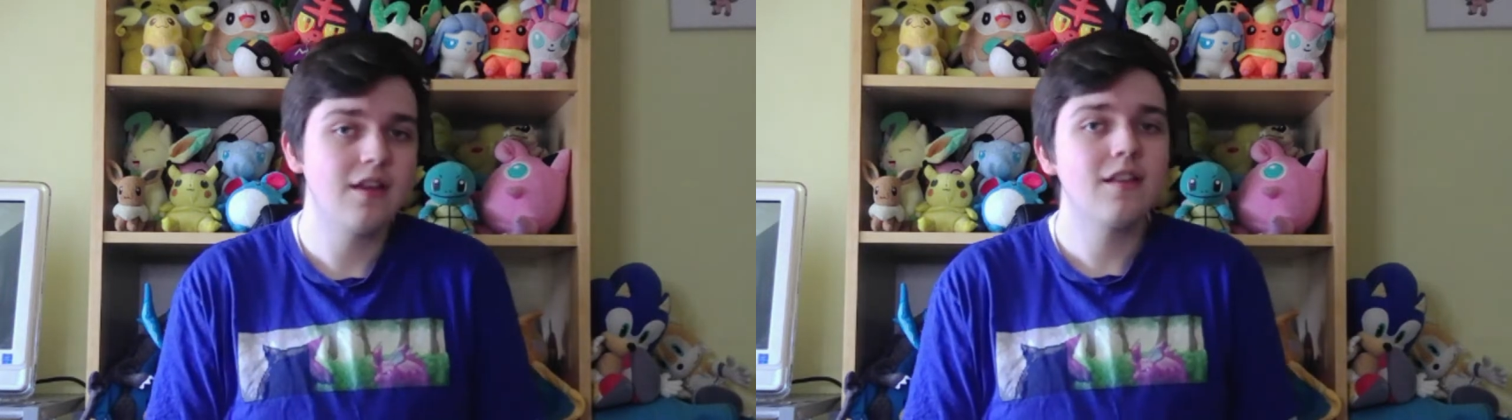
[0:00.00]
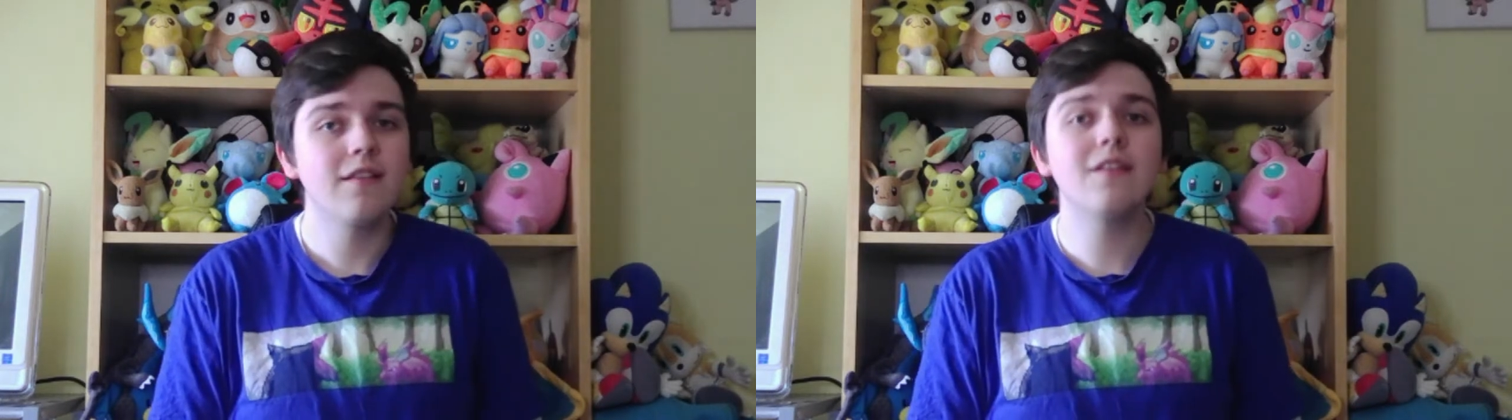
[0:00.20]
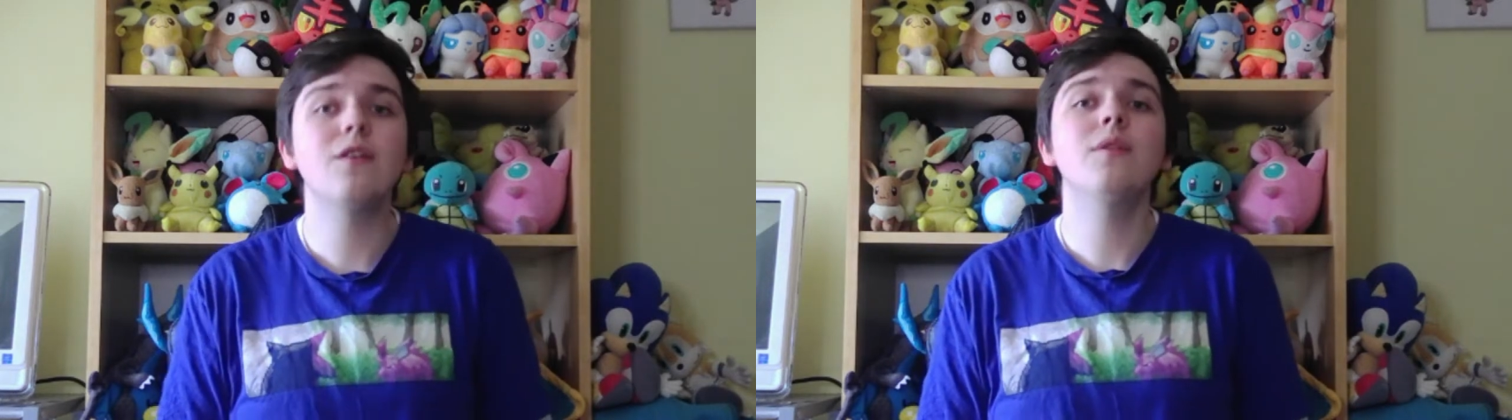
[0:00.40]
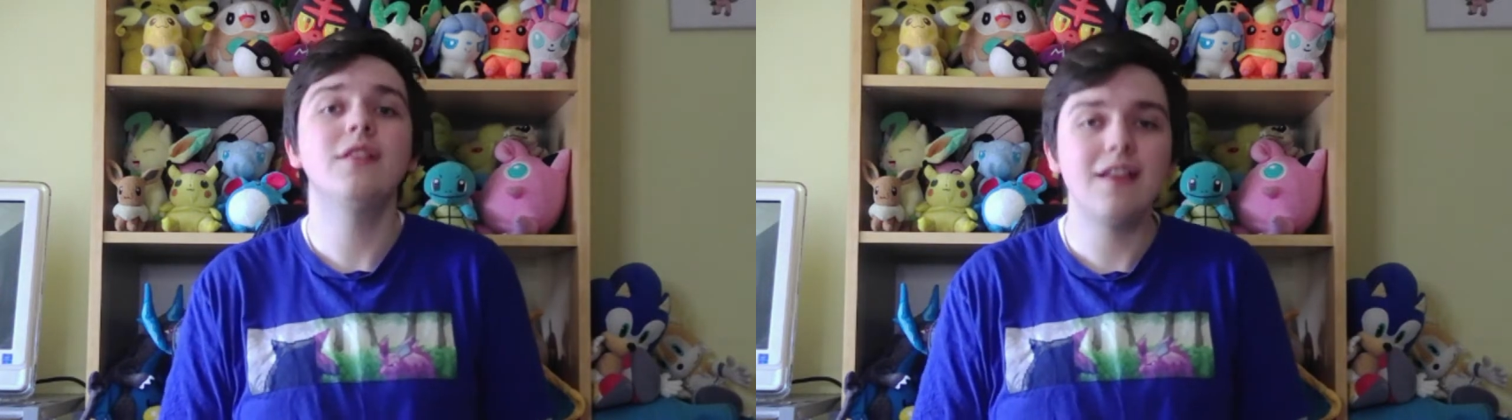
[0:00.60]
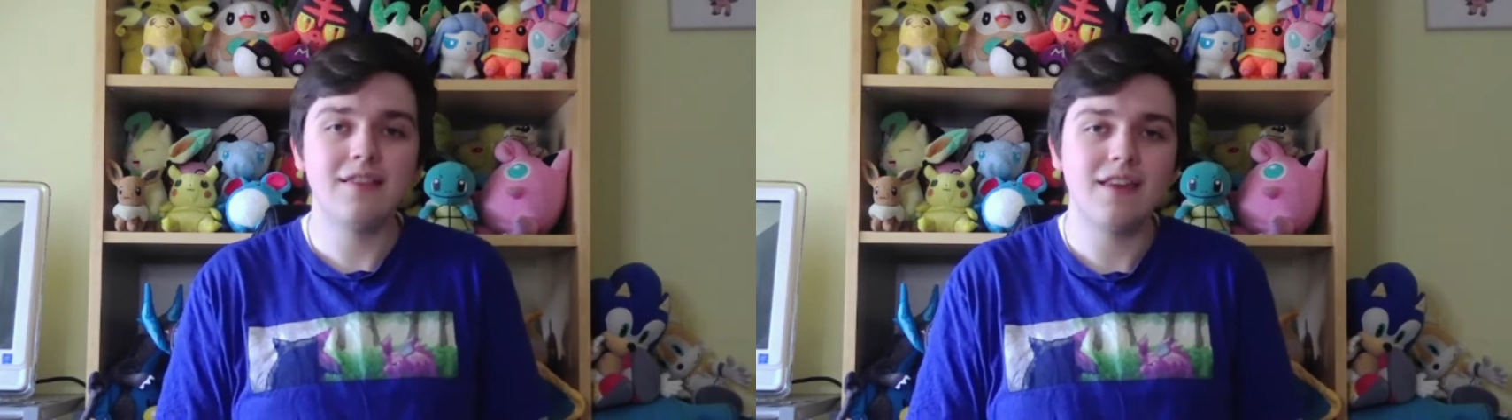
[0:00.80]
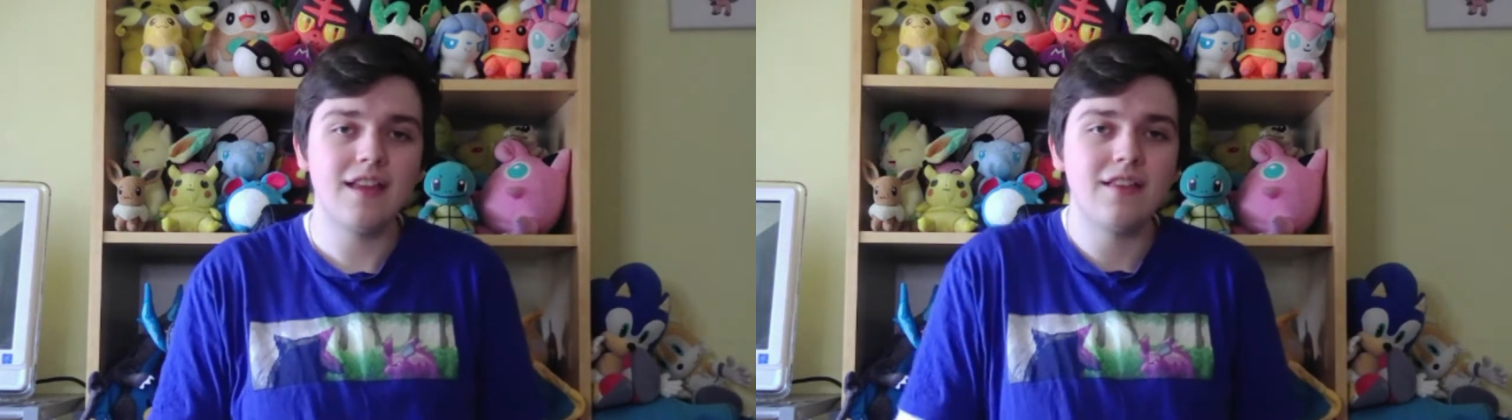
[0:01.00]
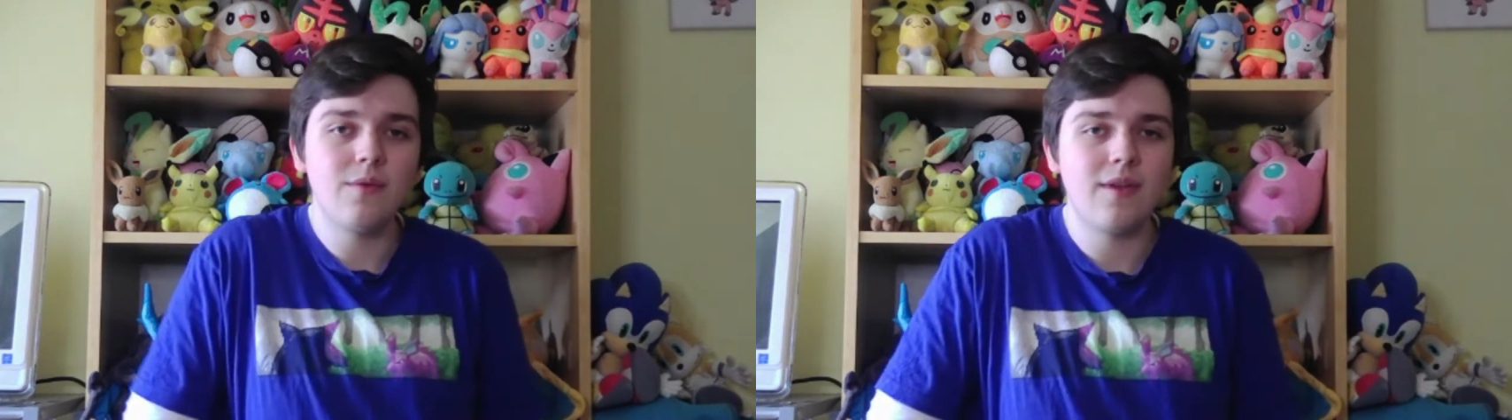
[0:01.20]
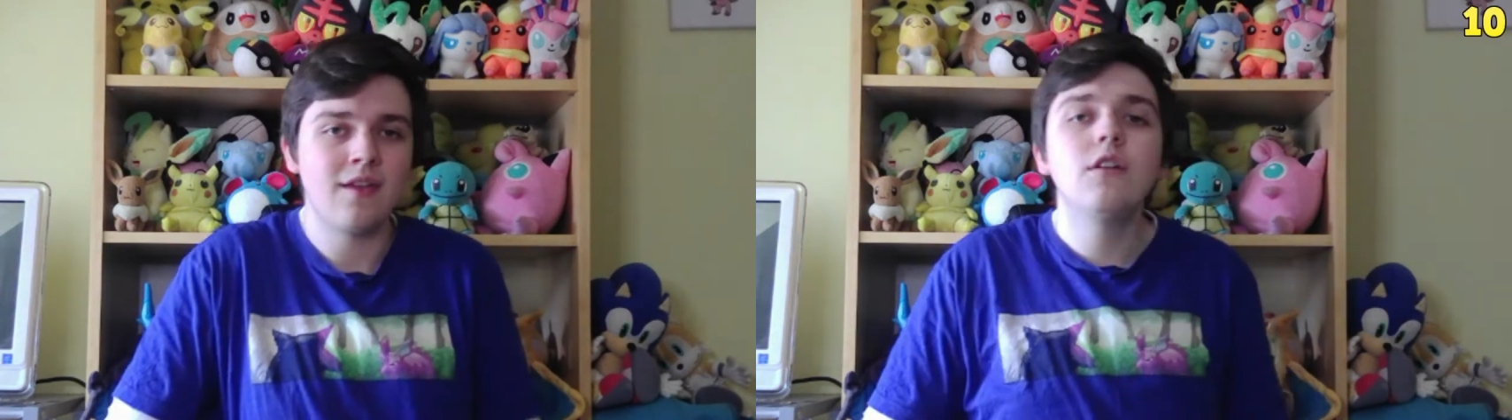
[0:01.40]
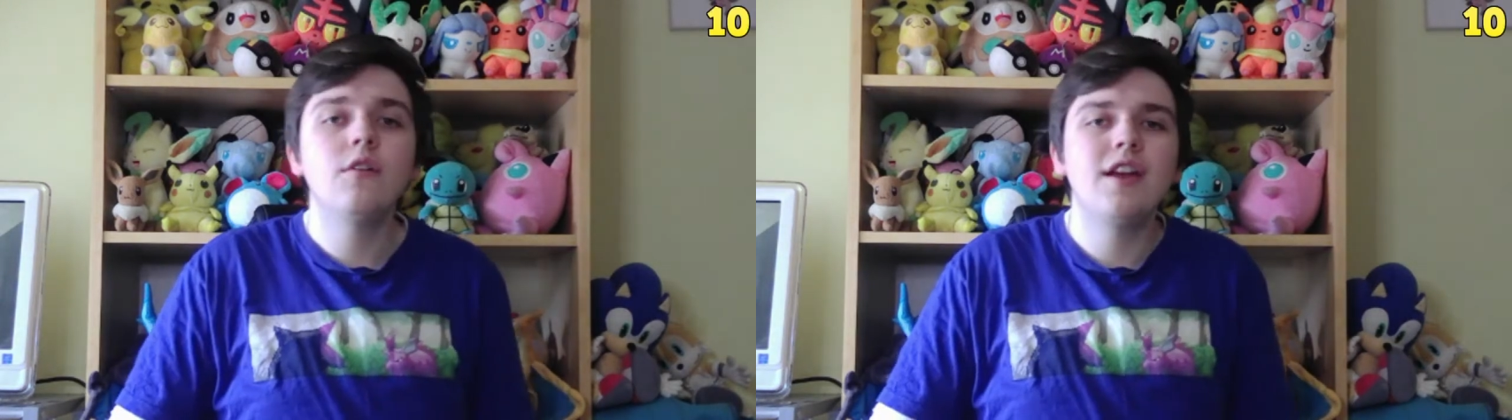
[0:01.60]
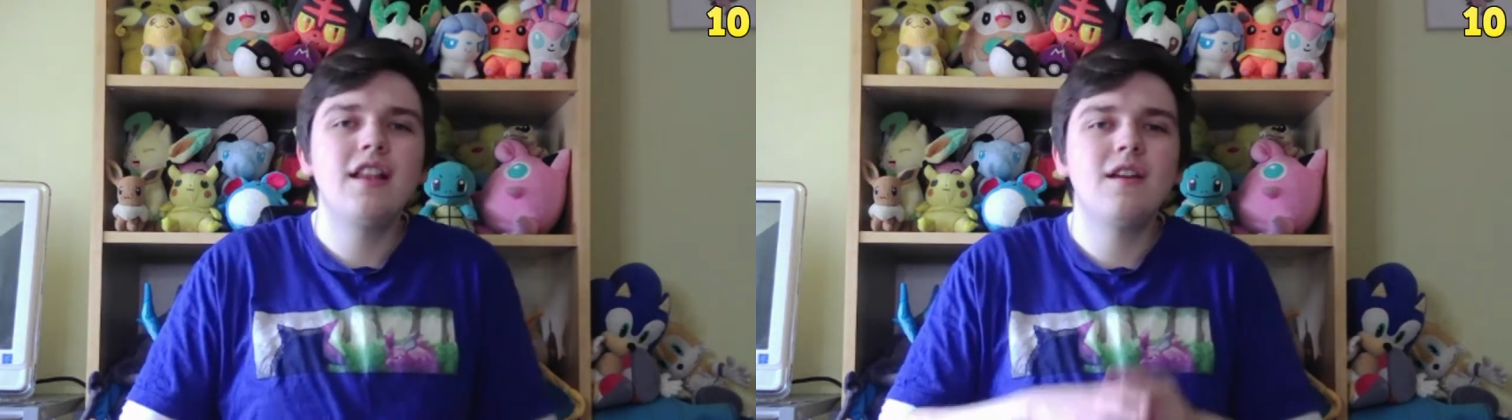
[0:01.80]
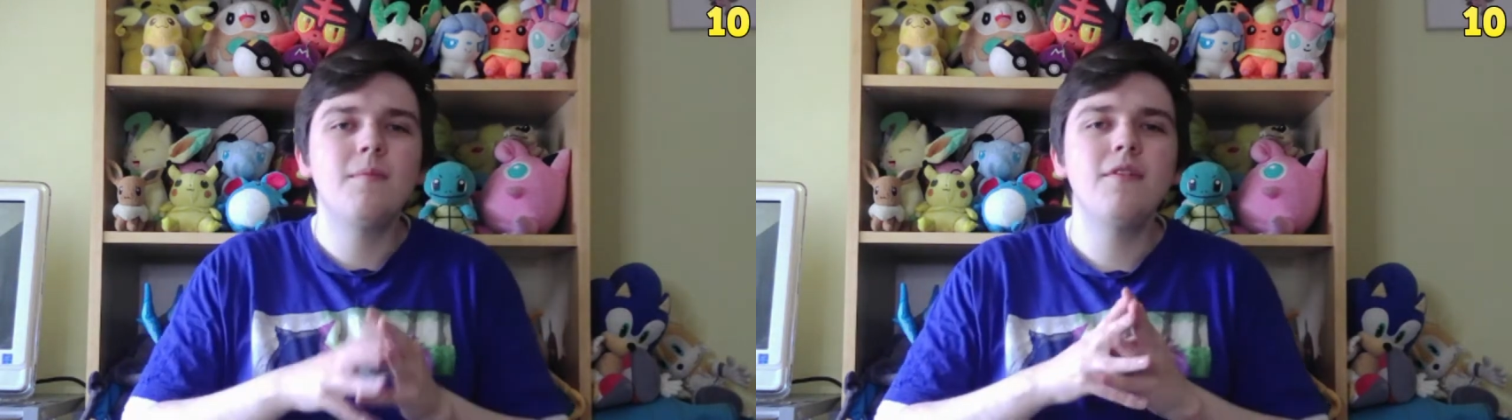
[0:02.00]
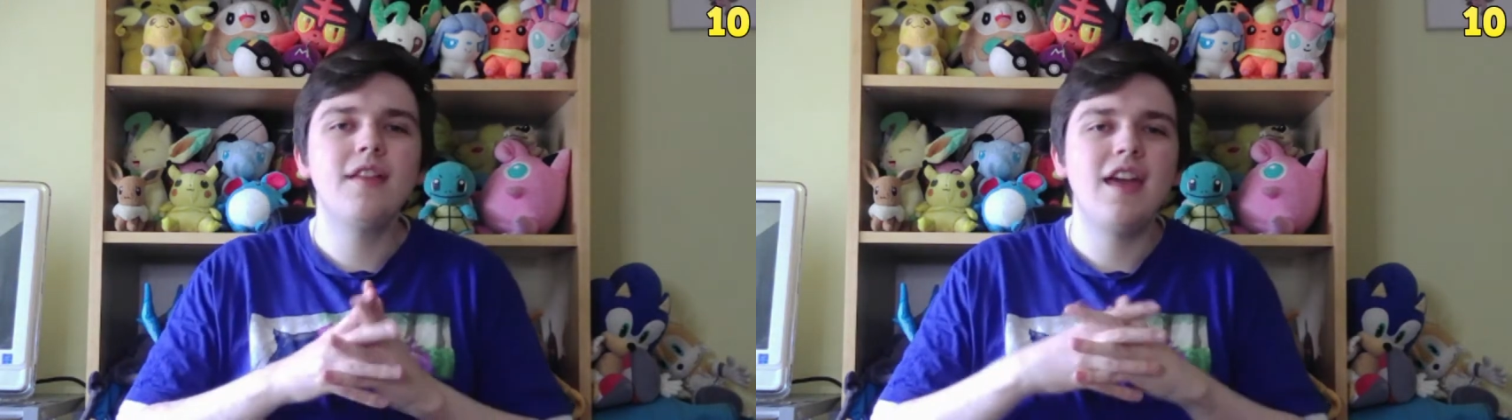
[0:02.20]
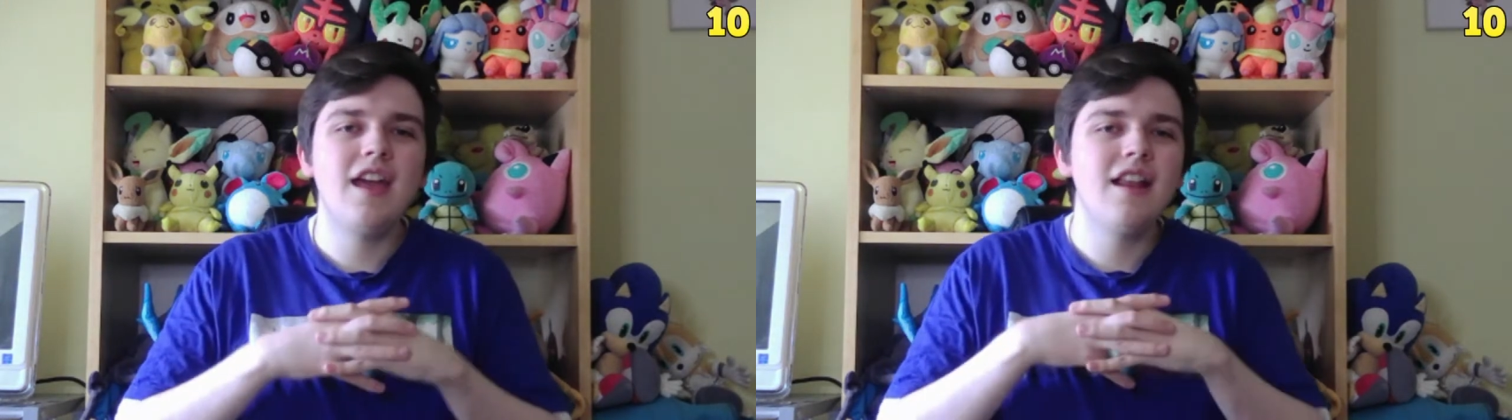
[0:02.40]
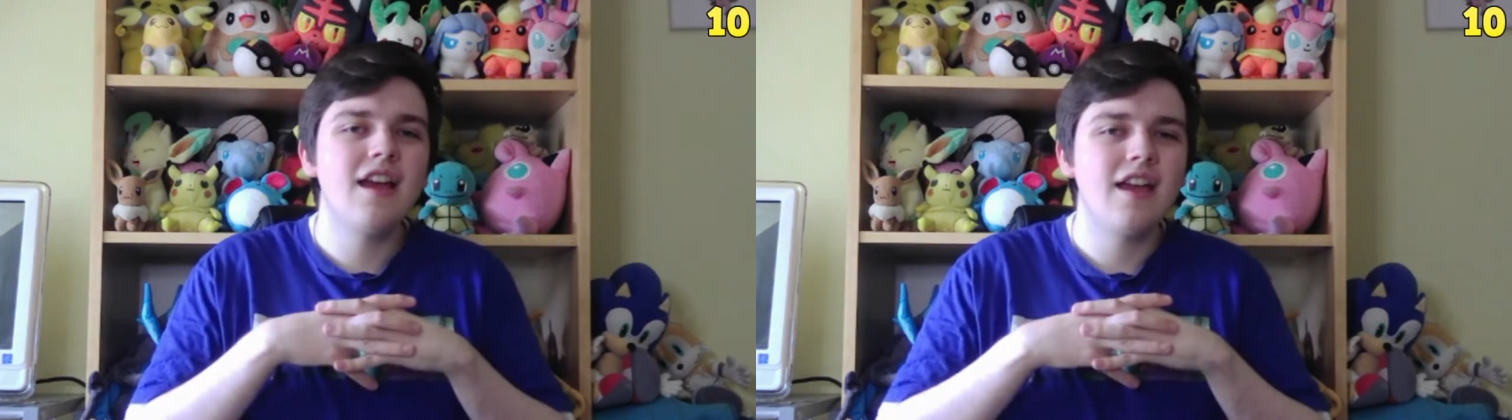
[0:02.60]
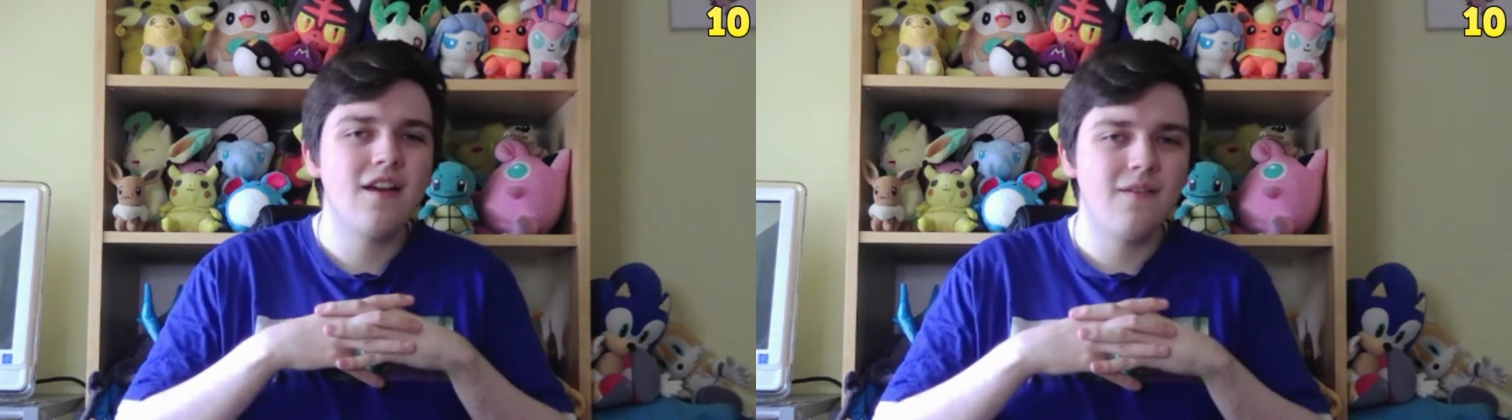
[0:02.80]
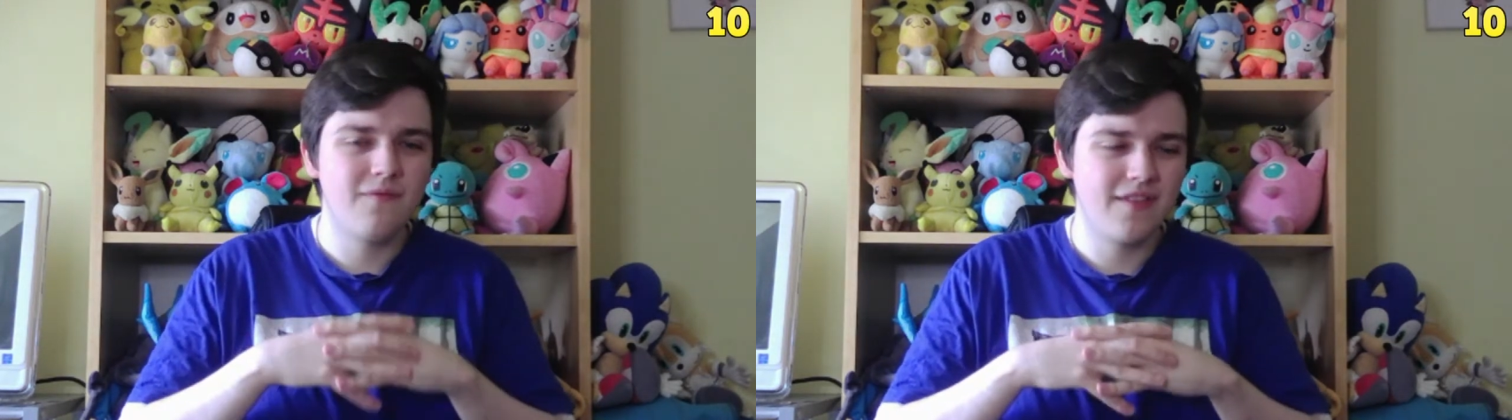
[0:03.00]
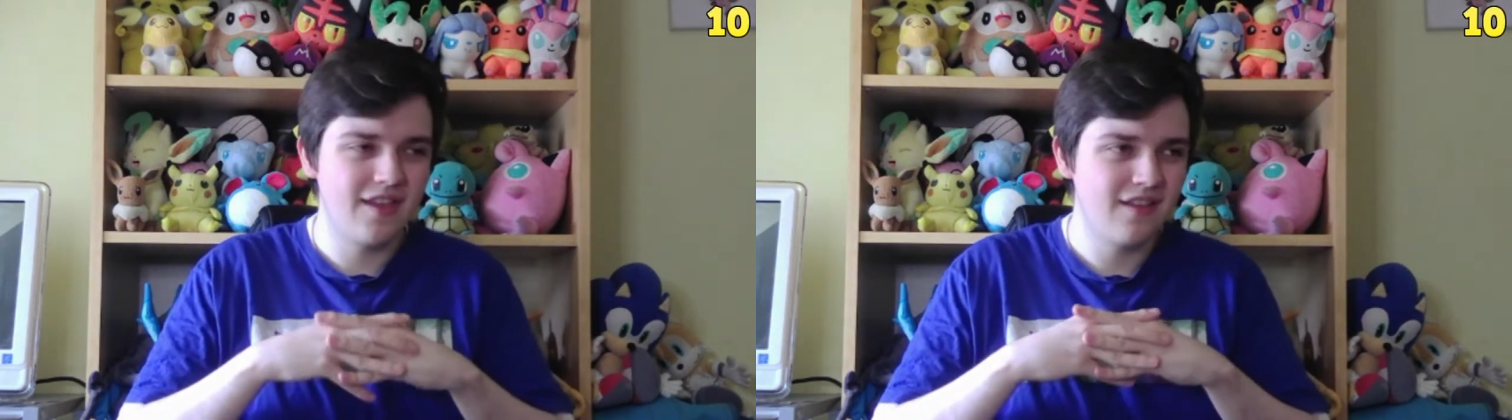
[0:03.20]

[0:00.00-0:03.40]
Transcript: So, let's get into it. Okay, number 10, I'm